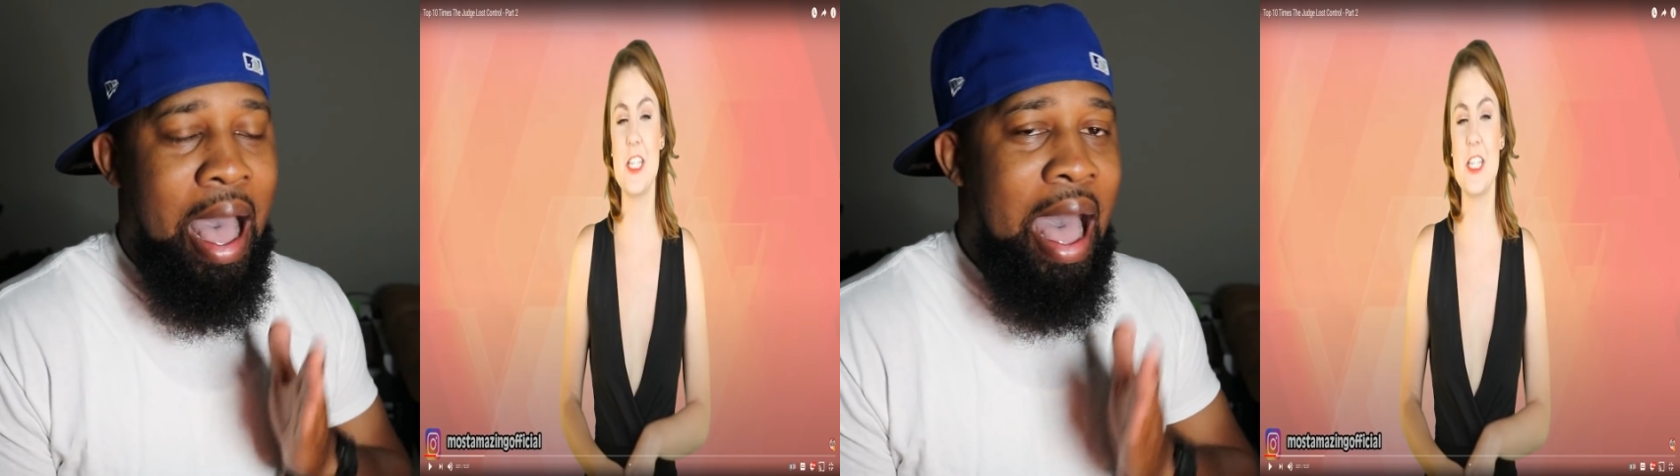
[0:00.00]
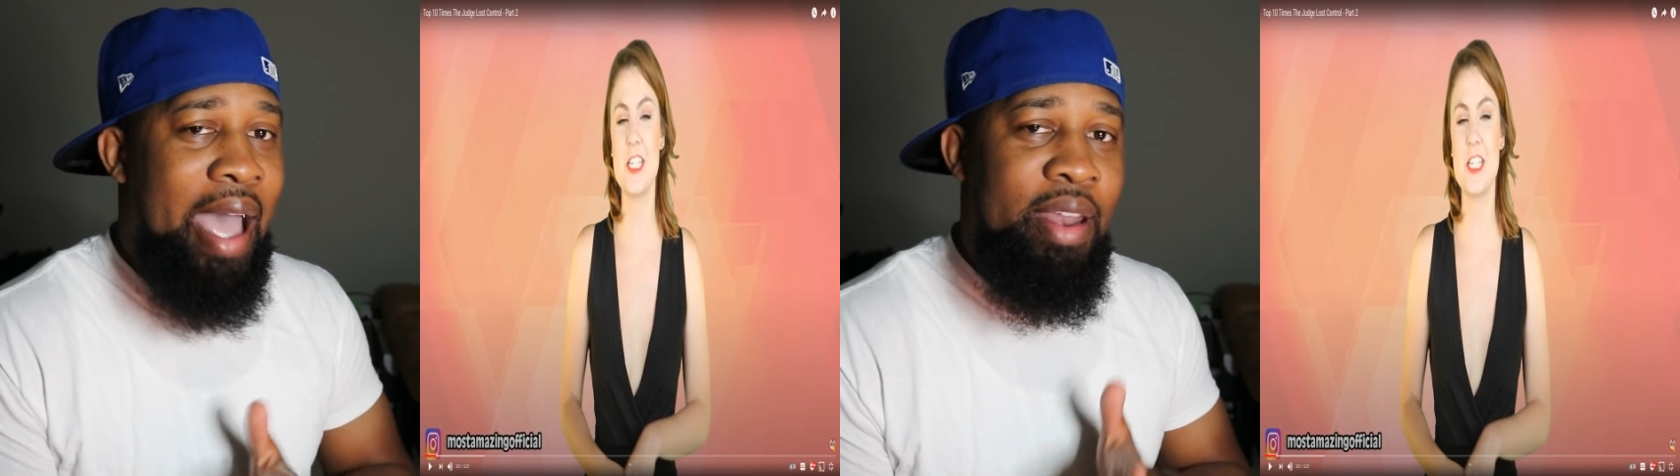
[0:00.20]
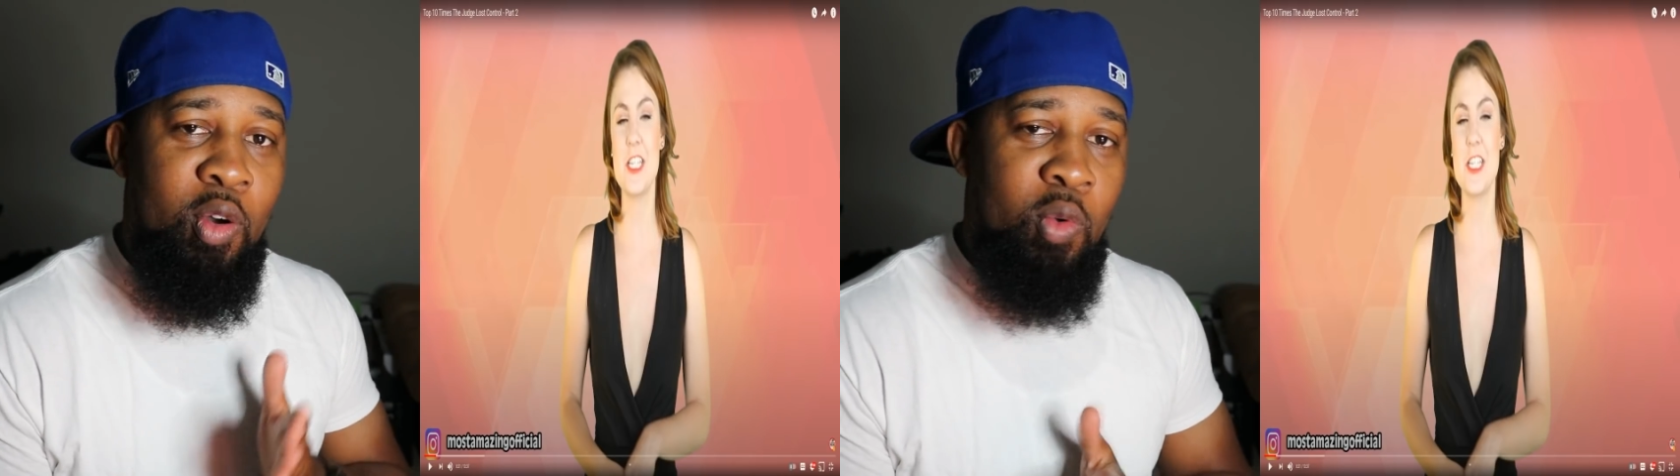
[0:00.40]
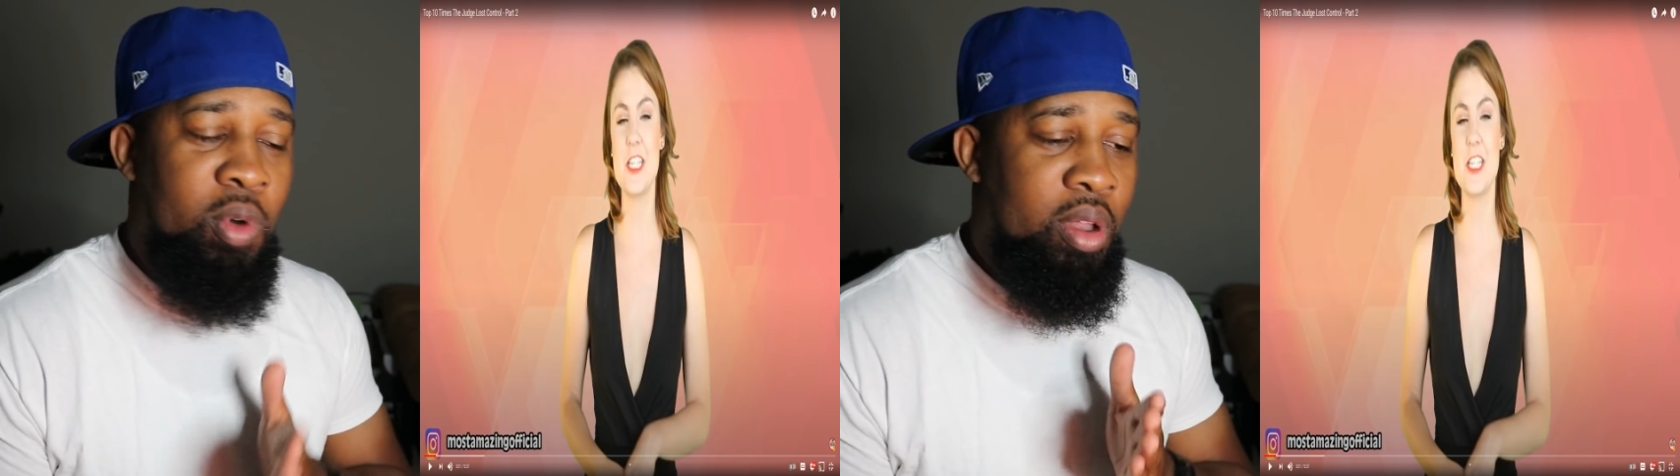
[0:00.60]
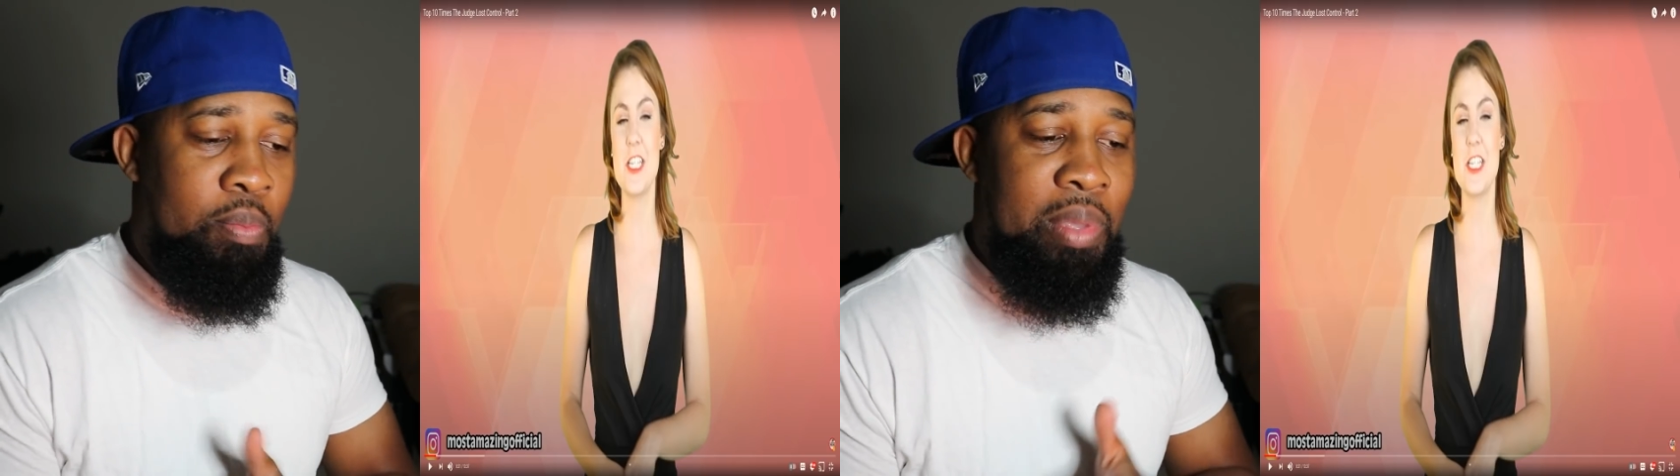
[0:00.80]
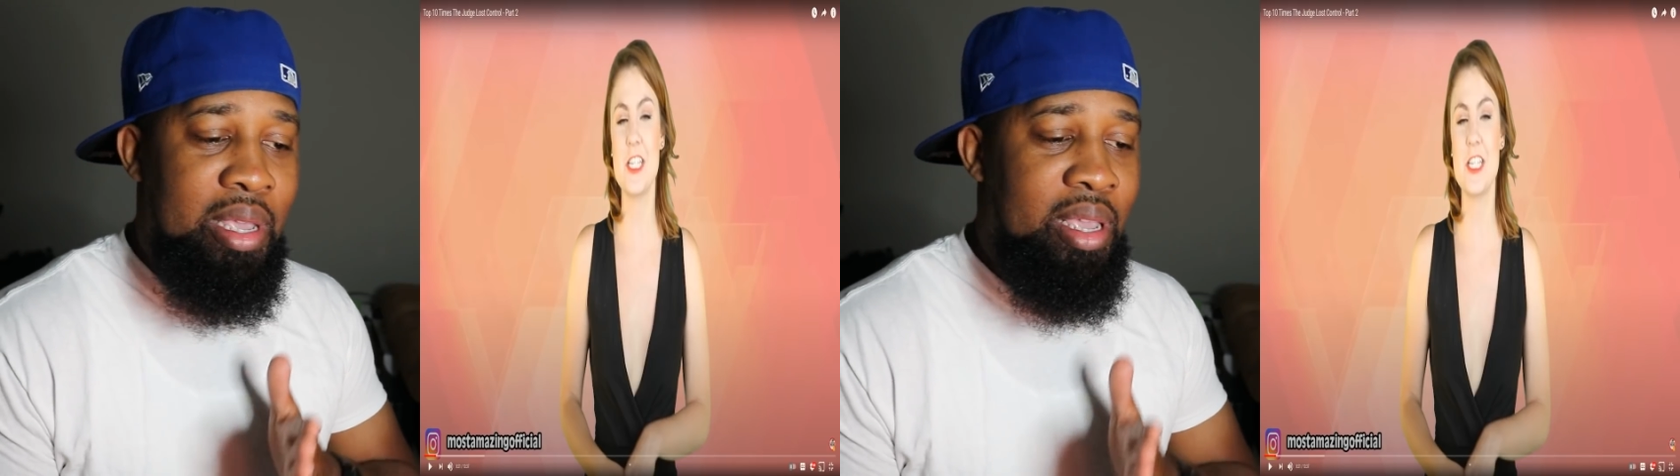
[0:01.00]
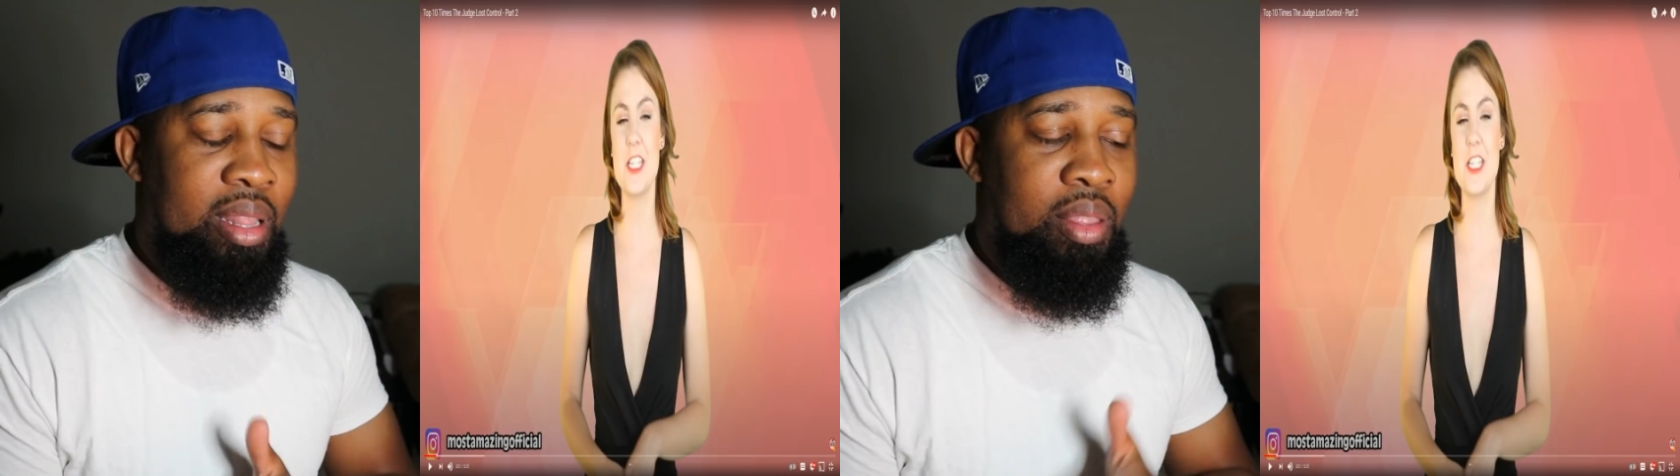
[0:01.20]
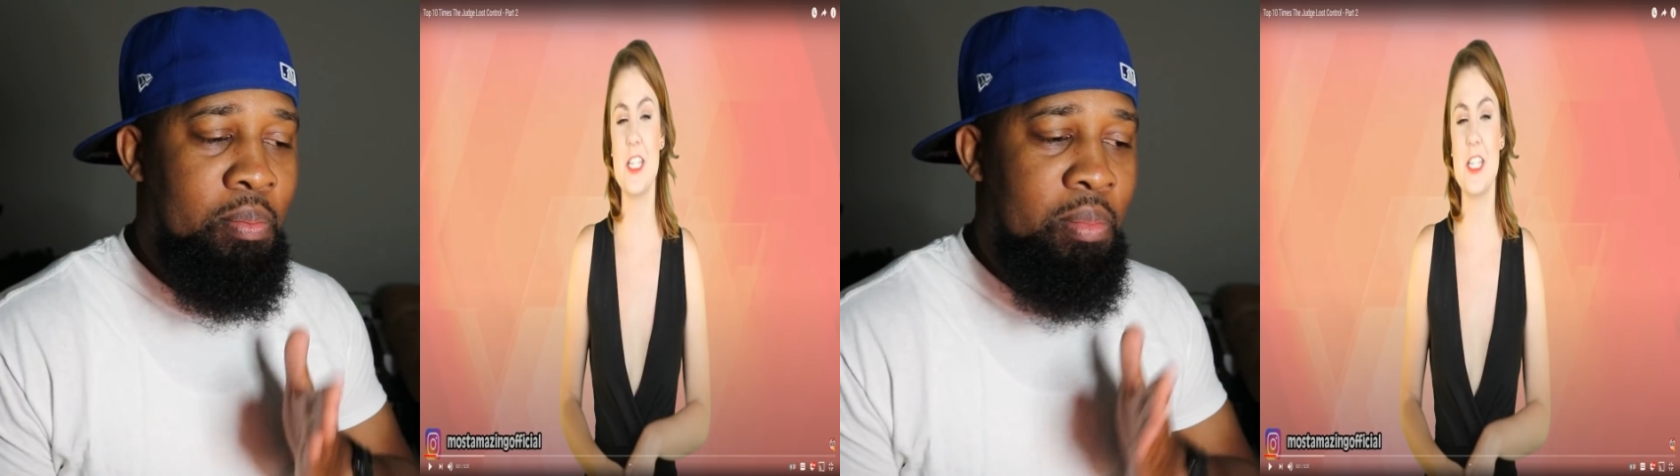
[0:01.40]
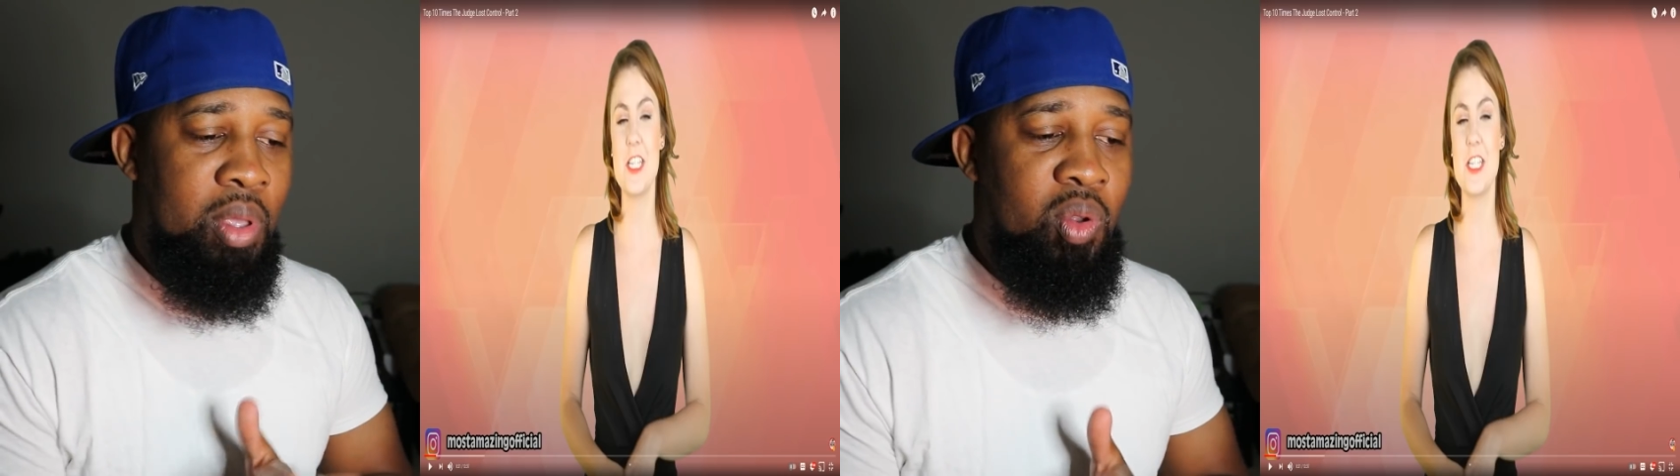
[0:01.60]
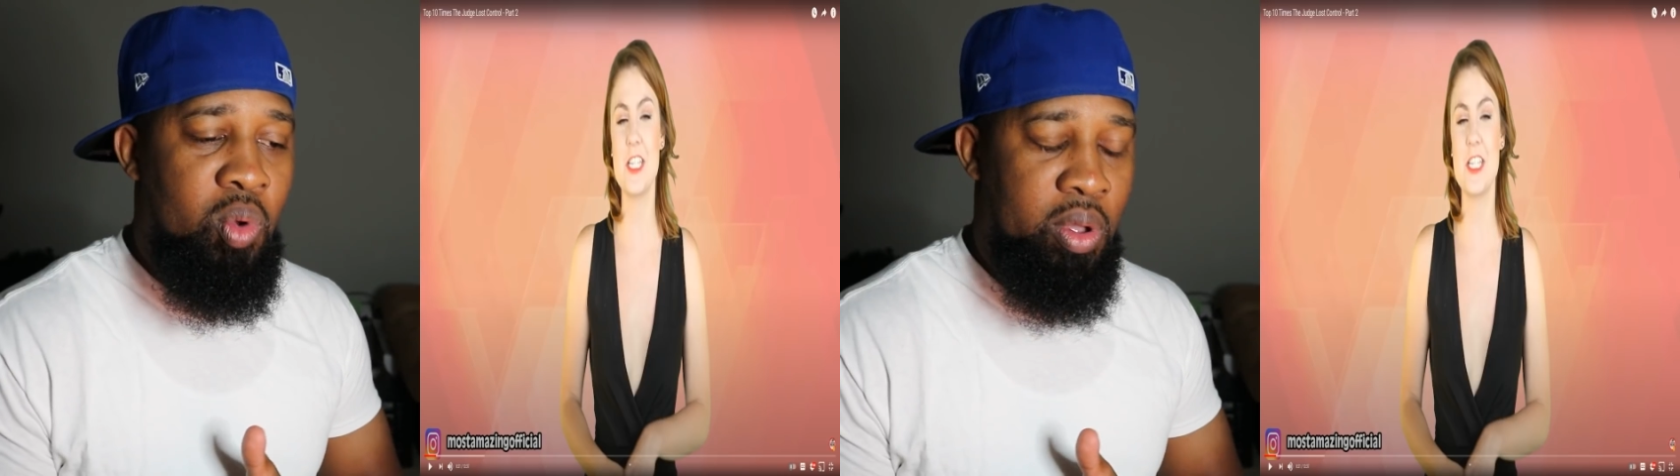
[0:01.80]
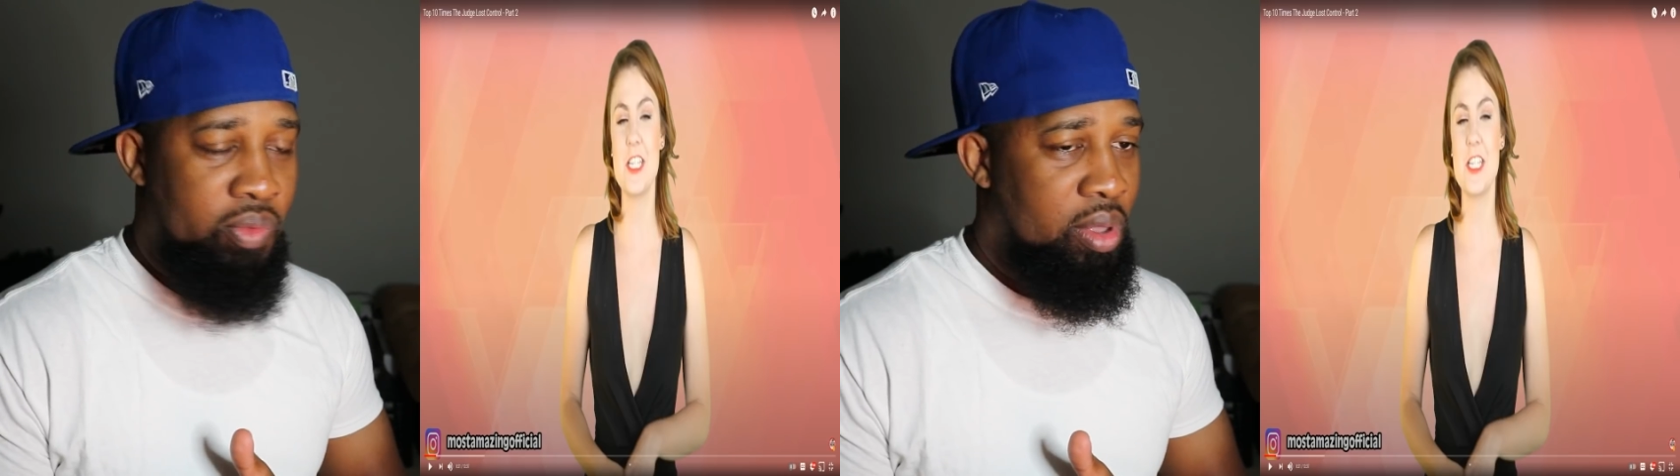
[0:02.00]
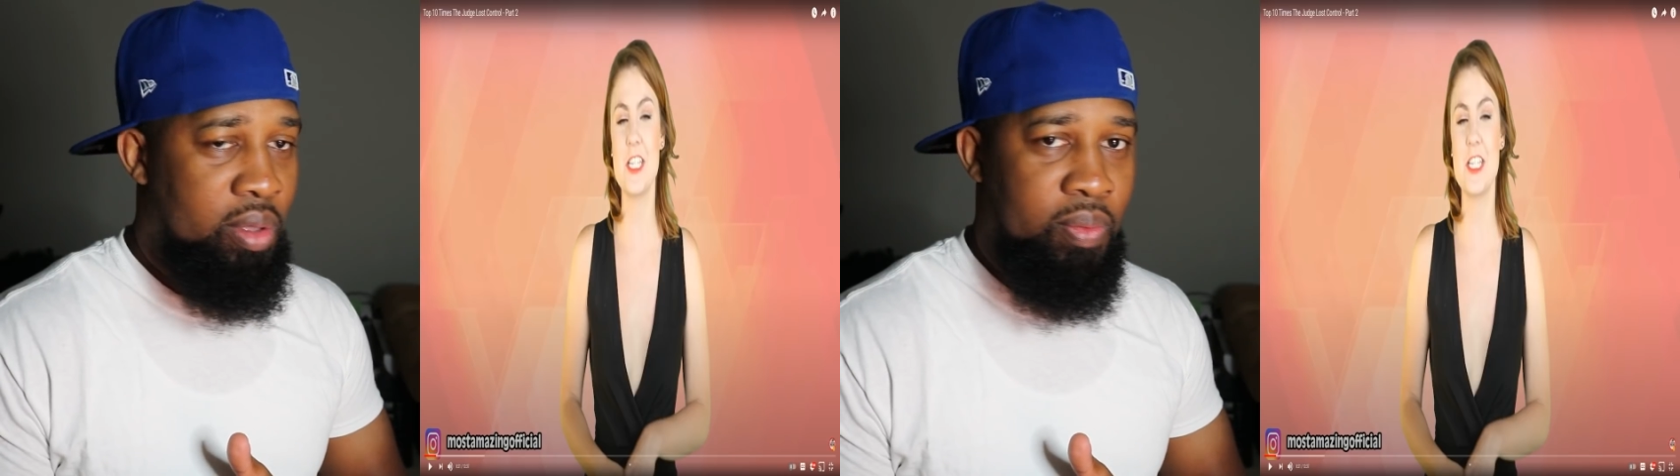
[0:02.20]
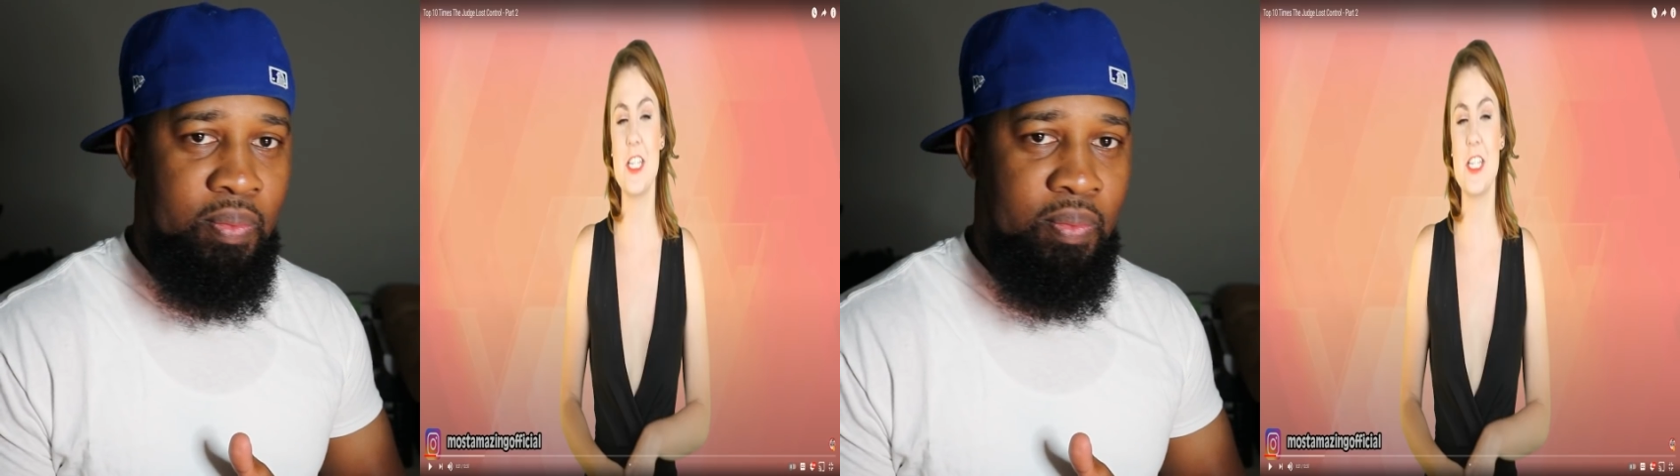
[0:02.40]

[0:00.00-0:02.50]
I don't want to be in the middle of it.